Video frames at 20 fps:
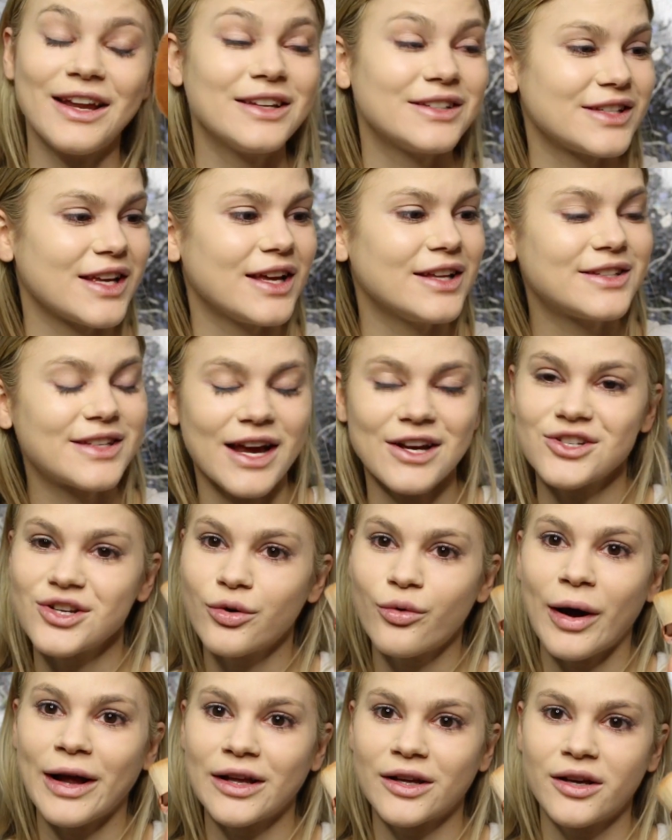It's, it's
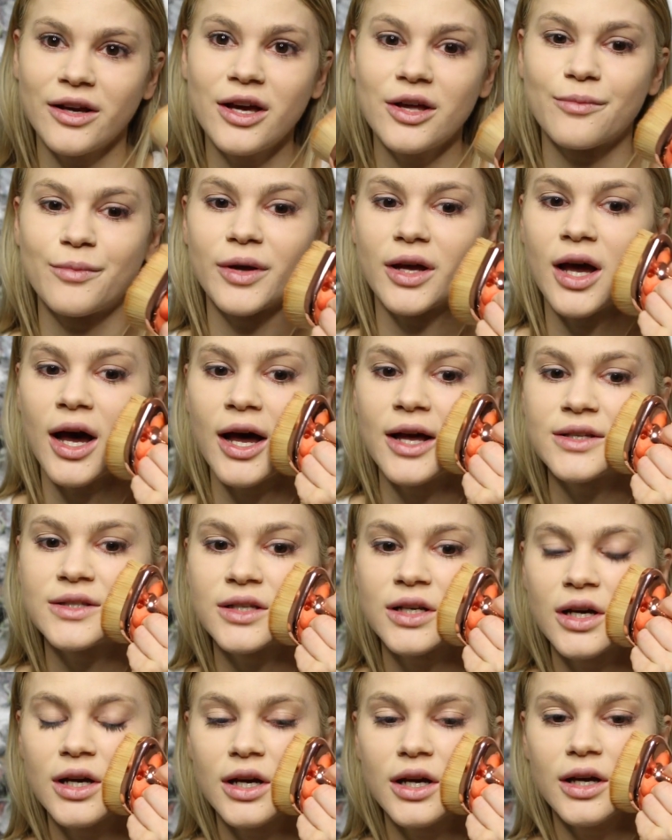actually quite good because
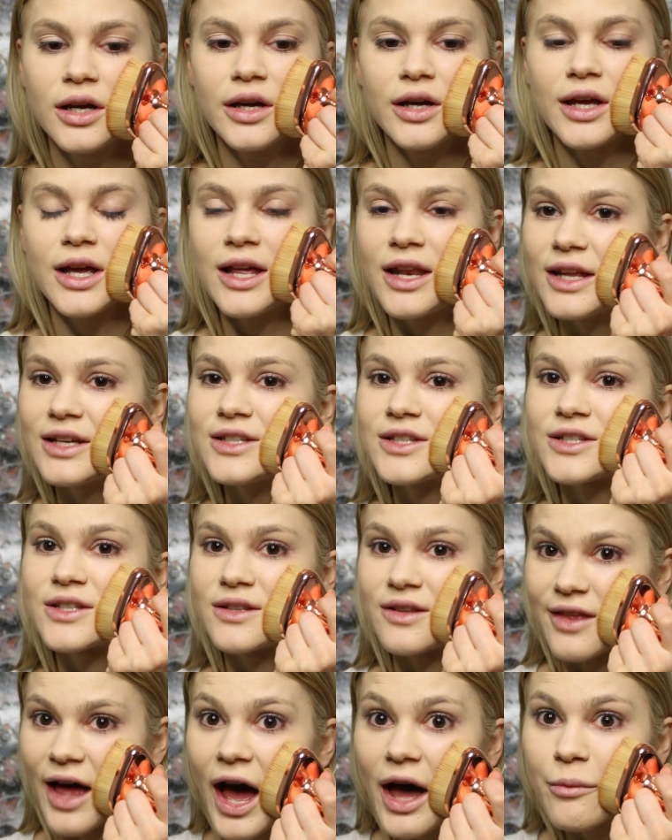it is
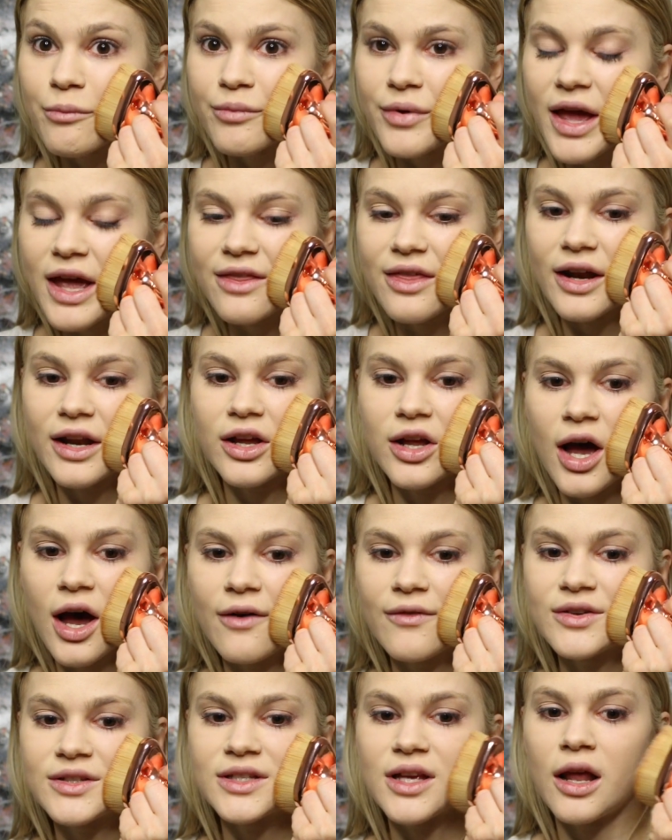that big that it
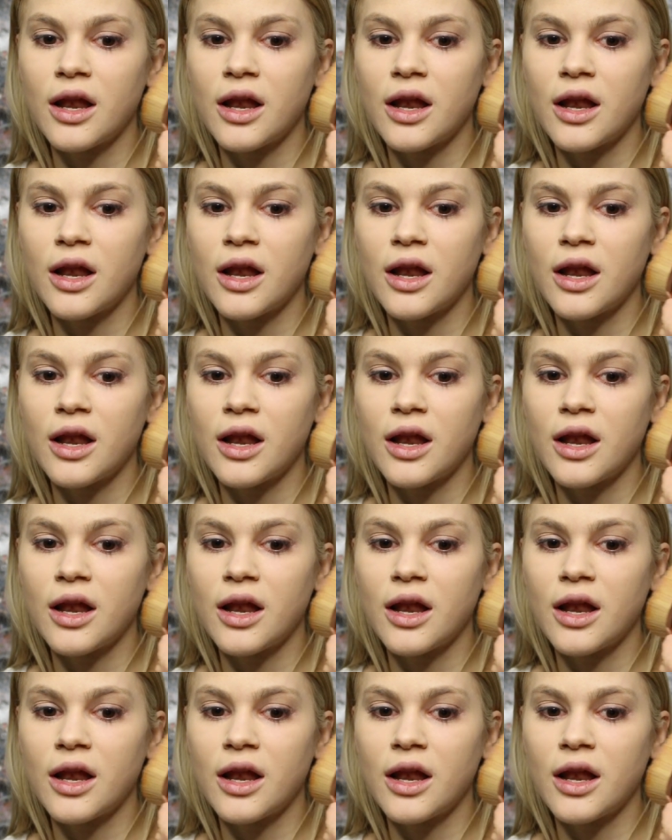covers